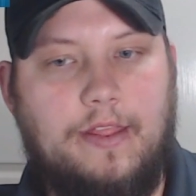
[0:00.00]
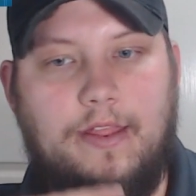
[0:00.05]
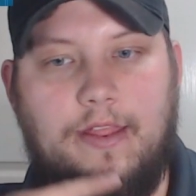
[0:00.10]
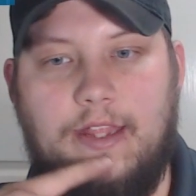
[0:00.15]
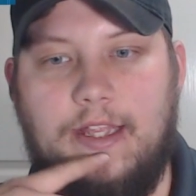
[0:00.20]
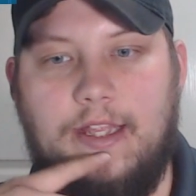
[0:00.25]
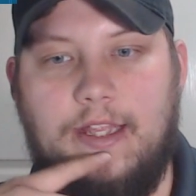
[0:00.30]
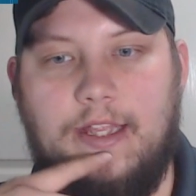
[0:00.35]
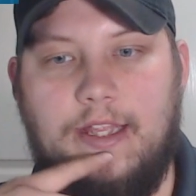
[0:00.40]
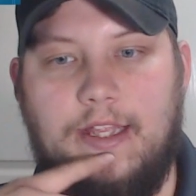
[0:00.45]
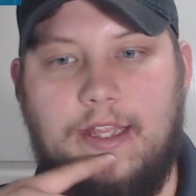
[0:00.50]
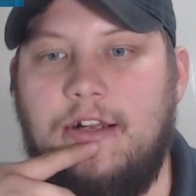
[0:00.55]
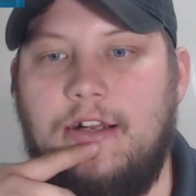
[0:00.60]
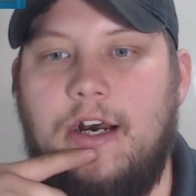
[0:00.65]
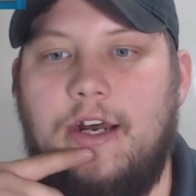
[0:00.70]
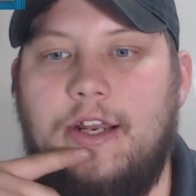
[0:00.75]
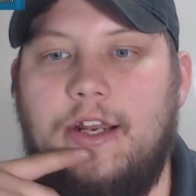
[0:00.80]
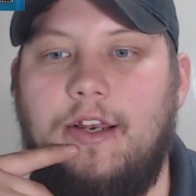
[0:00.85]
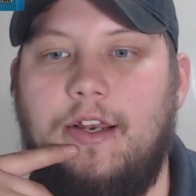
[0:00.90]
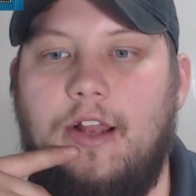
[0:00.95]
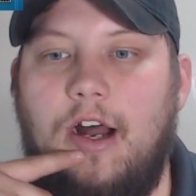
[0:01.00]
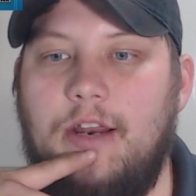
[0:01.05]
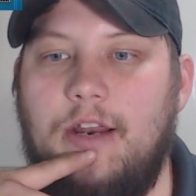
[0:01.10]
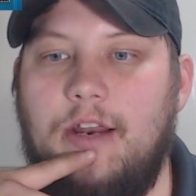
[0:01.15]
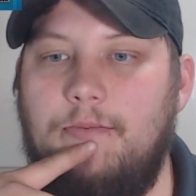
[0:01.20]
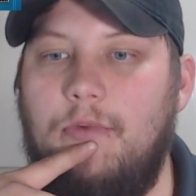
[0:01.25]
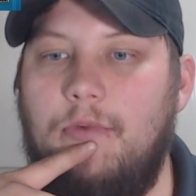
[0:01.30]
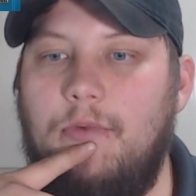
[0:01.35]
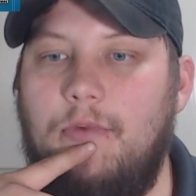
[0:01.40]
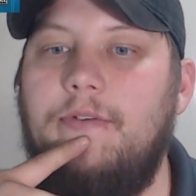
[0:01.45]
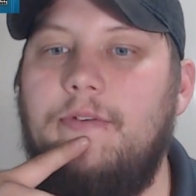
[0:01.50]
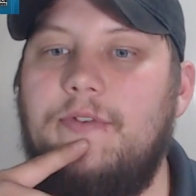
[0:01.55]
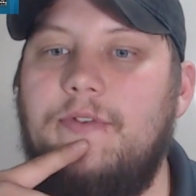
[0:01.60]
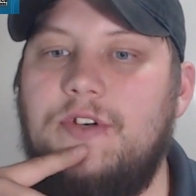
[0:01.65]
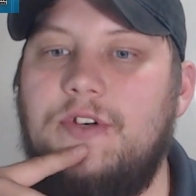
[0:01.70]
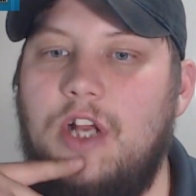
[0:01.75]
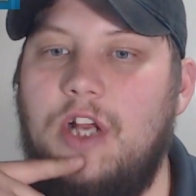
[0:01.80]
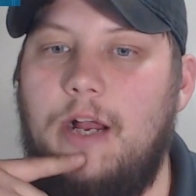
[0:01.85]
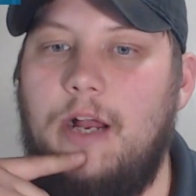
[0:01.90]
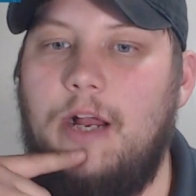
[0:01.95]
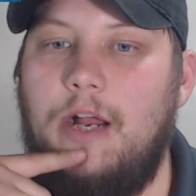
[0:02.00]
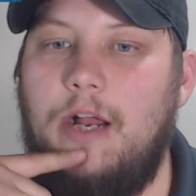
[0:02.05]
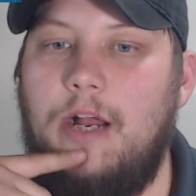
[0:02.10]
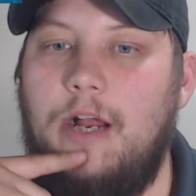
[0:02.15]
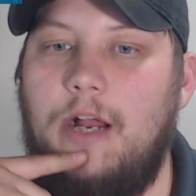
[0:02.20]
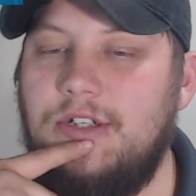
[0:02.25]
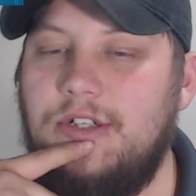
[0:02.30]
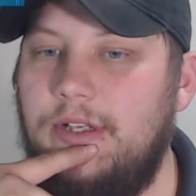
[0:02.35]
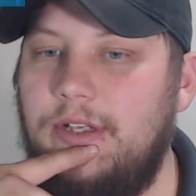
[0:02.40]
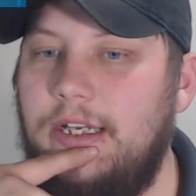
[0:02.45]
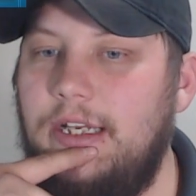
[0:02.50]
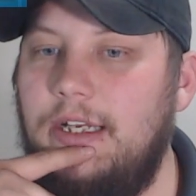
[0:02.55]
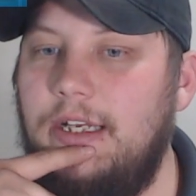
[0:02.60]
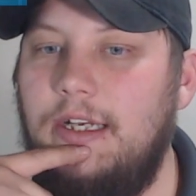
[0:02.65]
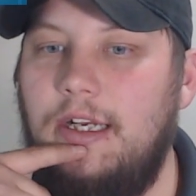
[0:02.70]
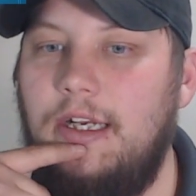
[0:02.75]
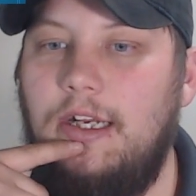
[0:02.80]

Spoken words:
This is not an automotive shop, actually.